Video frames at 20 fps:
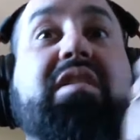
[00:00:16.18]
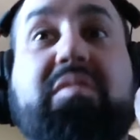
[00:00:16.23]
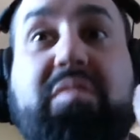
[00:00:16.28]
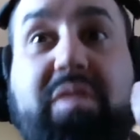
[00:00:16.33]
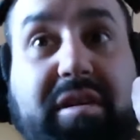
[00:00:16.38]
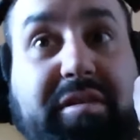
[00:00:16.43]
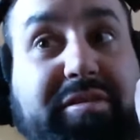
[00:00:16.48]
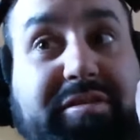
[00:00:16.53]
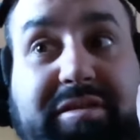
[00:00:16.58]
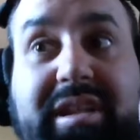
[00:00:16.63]

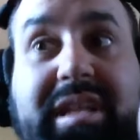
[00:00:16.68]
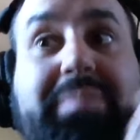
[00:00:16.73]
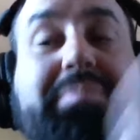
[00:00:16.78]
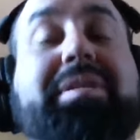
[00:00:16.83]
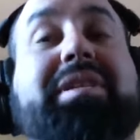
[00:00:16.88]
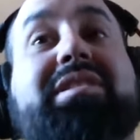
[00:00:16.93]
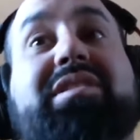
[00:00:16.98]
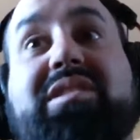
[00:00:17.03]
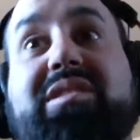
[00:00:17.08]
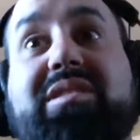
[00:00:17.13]
We're
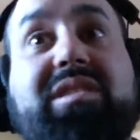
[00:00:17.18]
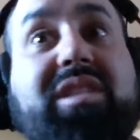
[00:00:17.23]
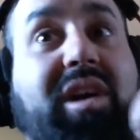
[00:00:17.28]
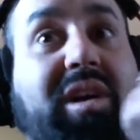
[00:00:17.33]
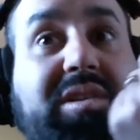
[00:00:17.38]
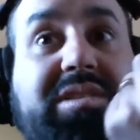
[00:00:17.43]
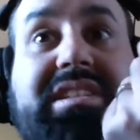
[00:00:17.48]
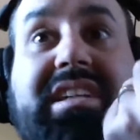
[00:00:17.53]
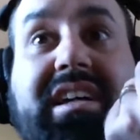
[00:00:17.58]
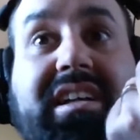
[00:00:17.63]
flipping through the
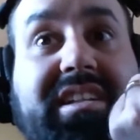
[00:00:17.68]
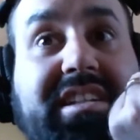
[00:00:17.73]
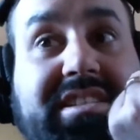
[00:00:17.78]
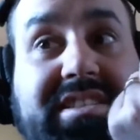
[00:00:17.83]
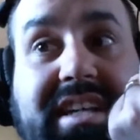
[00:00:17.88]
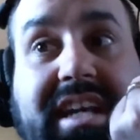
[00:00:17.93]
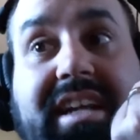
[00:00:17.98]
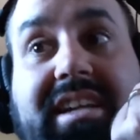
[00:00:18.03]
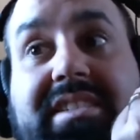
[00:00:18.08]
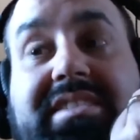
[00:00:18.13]
hotel, the
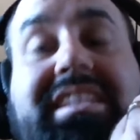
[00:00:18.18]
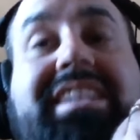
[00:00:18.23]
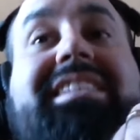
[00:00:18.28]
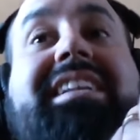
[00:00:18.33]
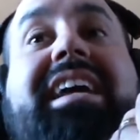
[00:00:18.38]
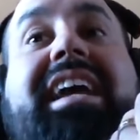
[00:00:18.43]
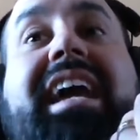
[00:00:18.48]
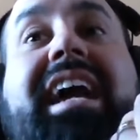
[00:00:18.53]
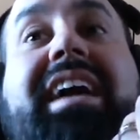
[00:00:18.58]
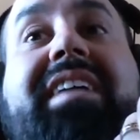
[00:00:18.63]
channels that
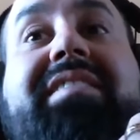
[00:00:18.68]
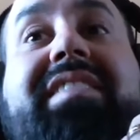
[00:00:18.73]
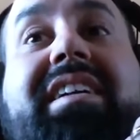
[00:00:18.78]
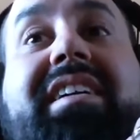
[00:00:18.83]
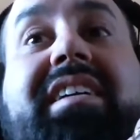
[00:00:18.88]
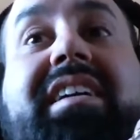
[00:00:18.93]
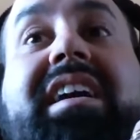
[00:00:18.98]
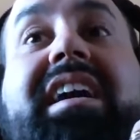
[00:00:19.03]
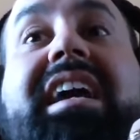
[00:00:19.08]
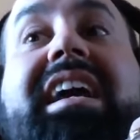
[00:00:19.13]
they have
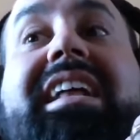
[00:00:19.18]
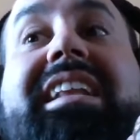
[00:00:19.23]
here.